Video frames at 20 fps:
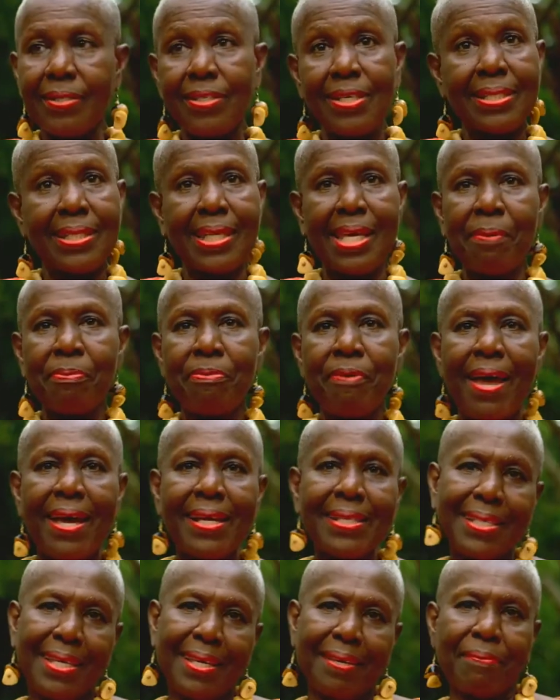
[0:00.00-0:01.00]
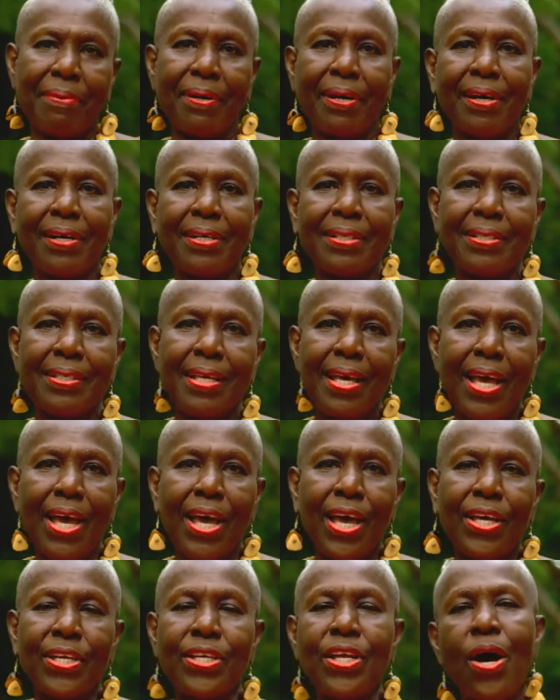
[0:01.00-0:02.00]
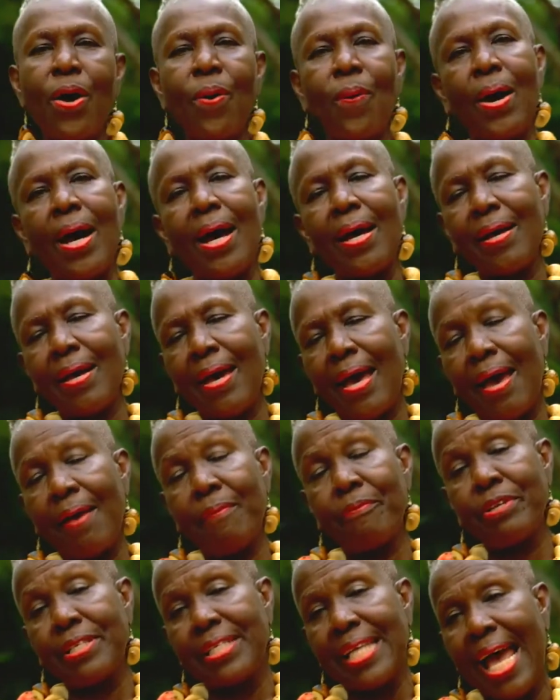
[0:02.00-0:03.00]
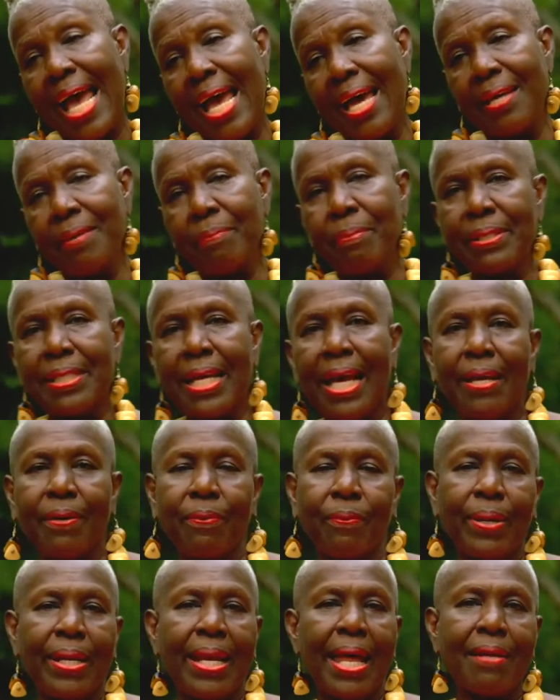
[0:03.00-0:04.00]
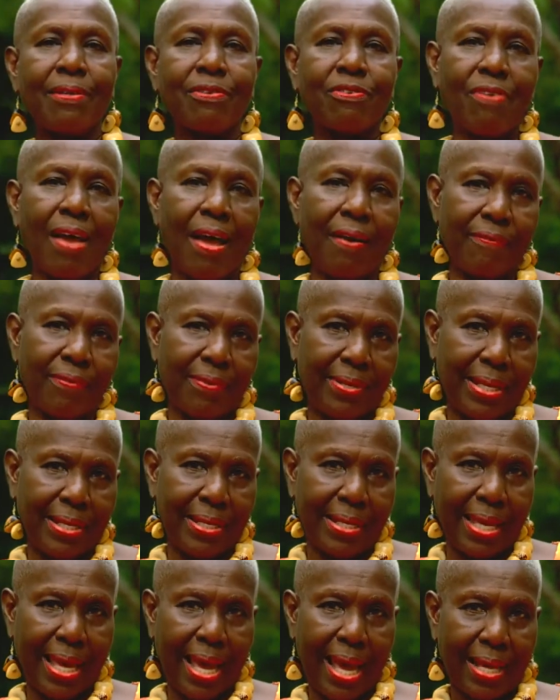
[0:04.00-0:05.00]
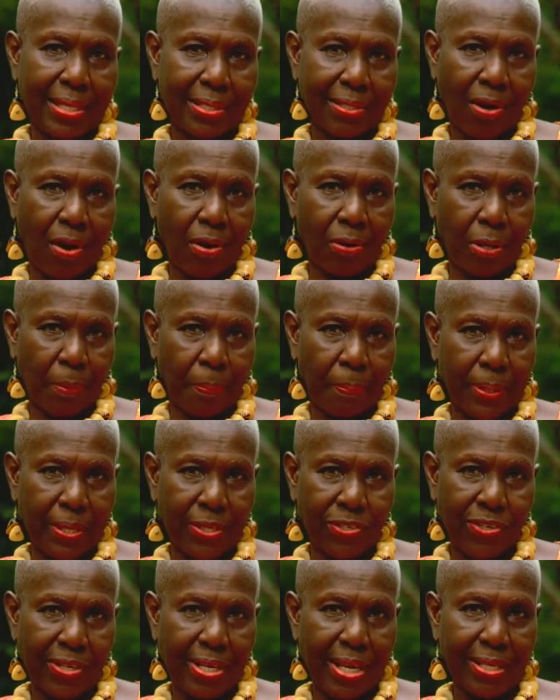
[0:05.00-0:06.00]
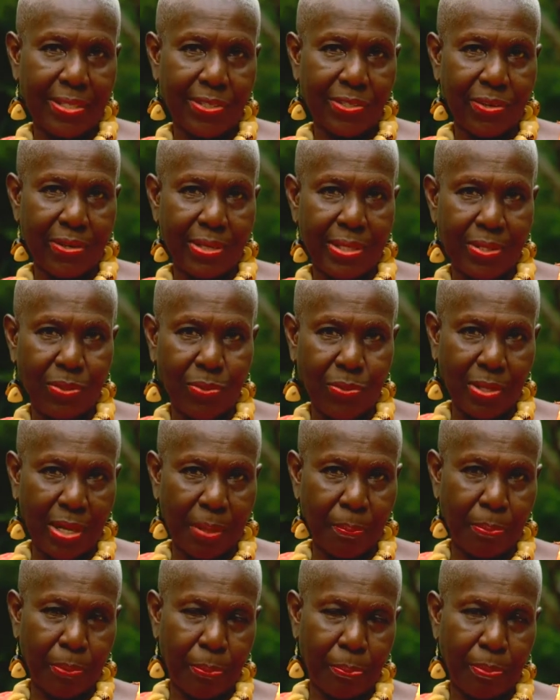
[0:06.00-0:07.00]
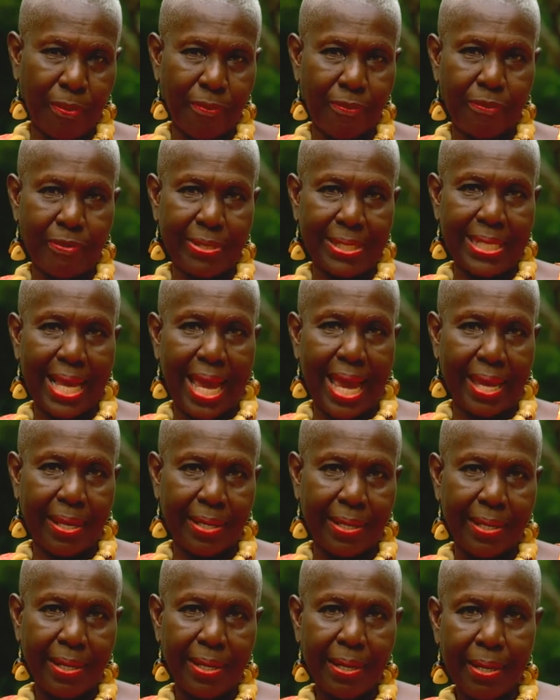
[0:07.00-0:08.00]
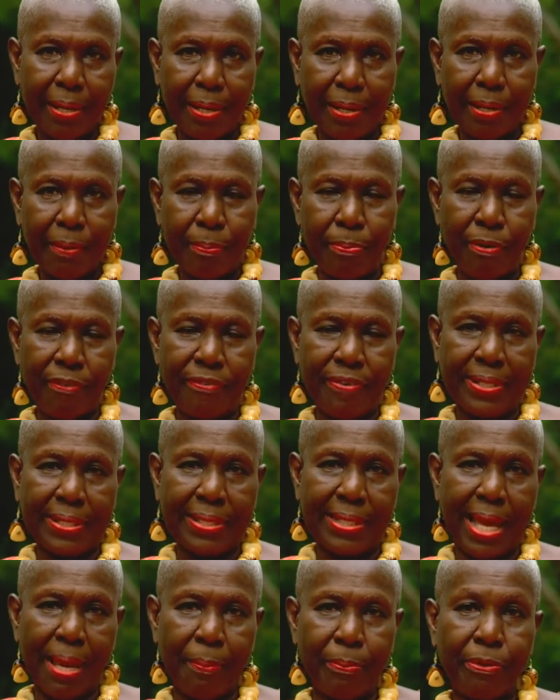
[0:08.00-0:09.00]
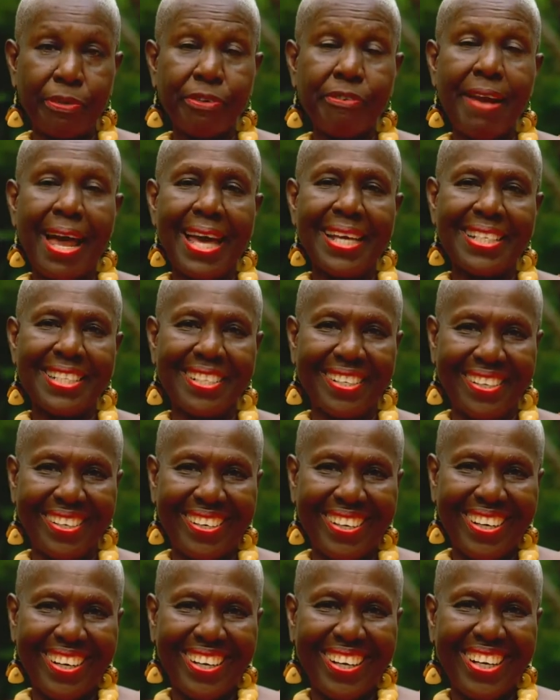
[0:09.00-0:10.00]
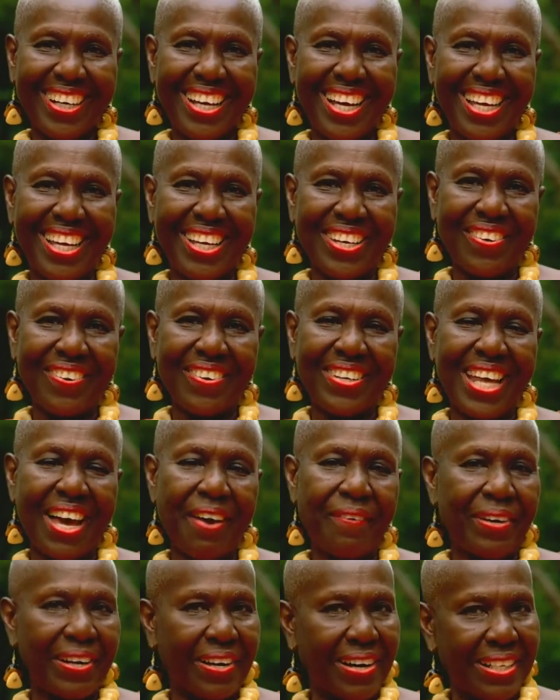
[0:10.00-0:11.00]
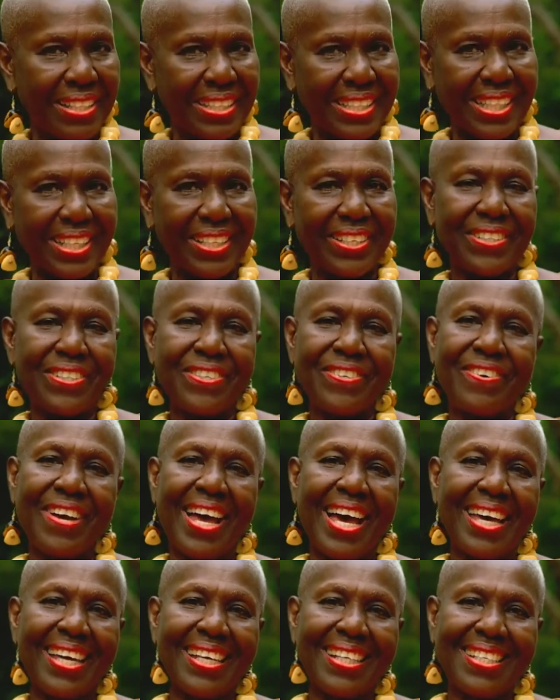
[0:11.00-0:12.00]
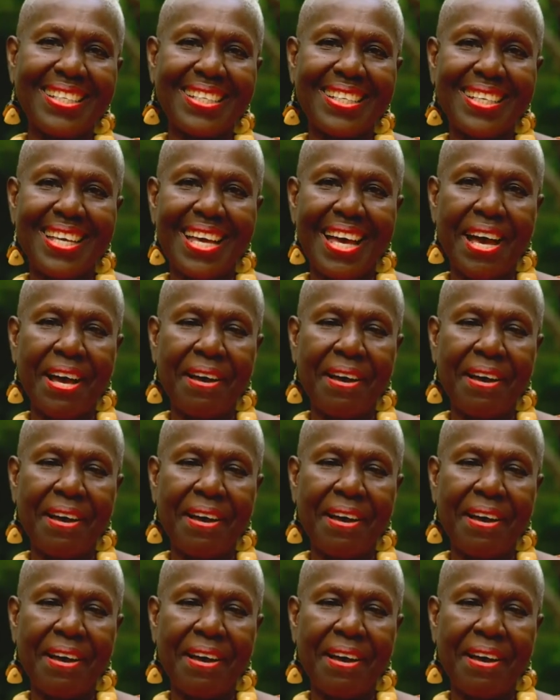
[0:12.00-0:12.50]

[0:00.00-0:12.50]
Just keep writing, because now I'm retired, but when I travel and they ask occupation, I certainly do not put retired professor, I put writer, you know, and I will continue to write